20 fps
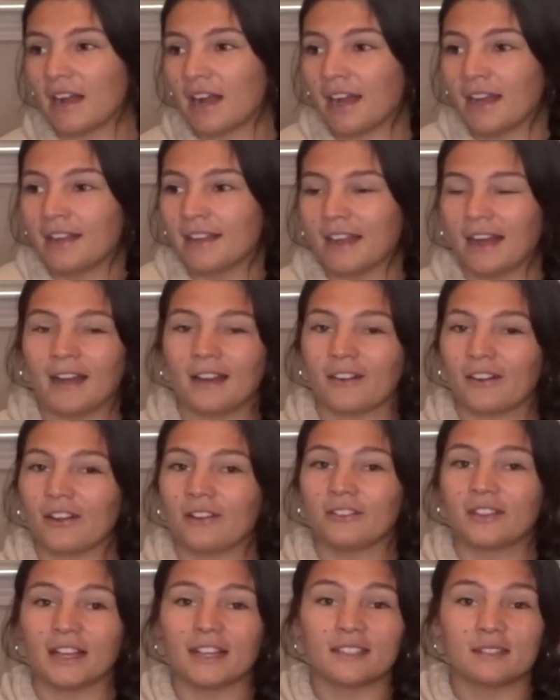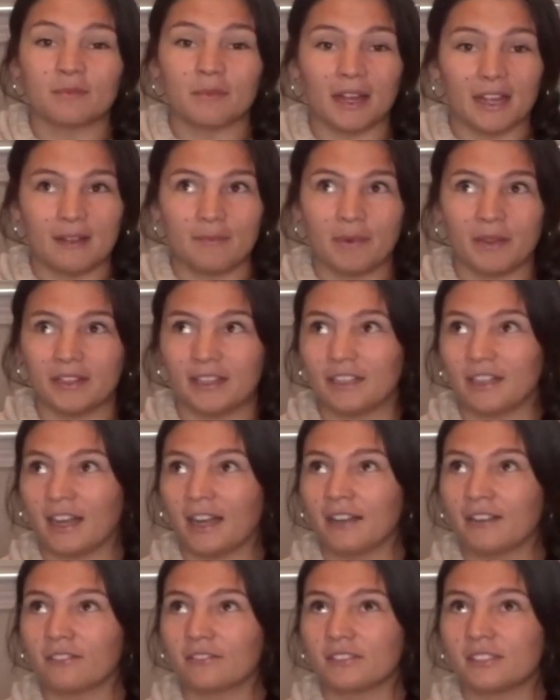I don't know. That's my opinion.
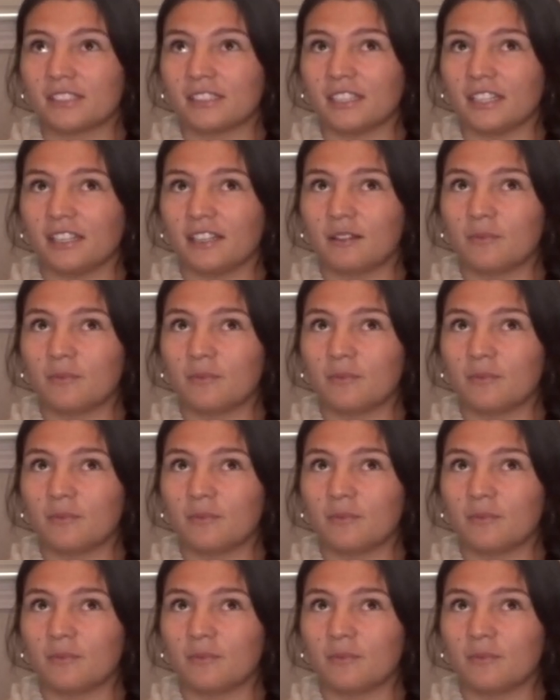I don't see